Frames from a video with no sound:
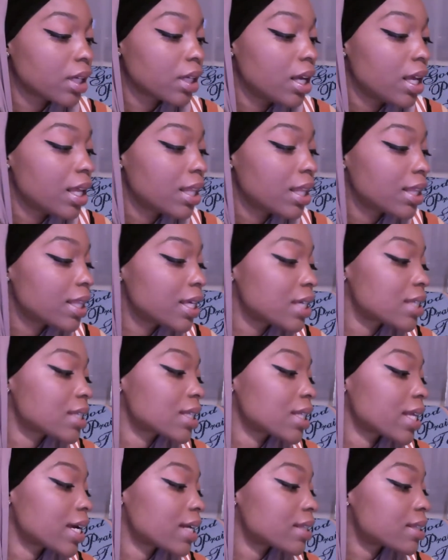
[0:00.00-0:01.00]
These
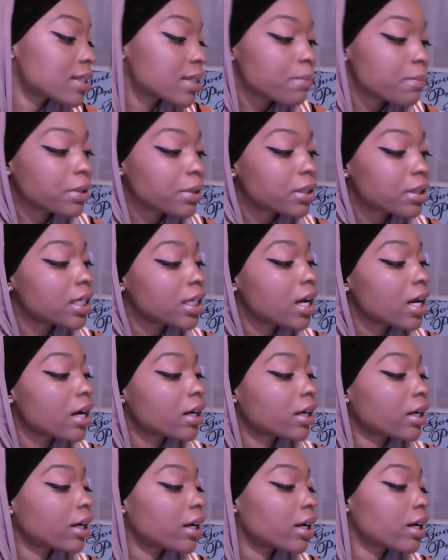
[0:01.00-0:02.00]
glands typically
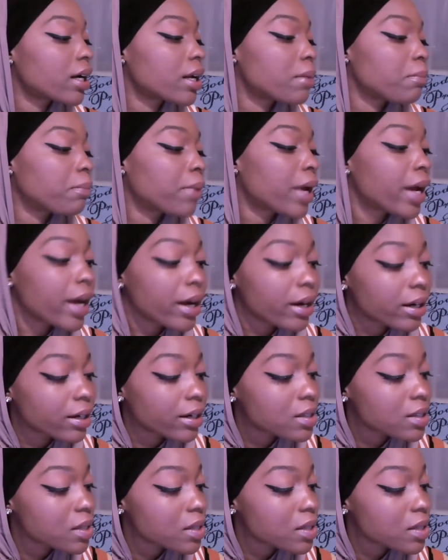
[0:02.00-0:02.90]
occur in pairs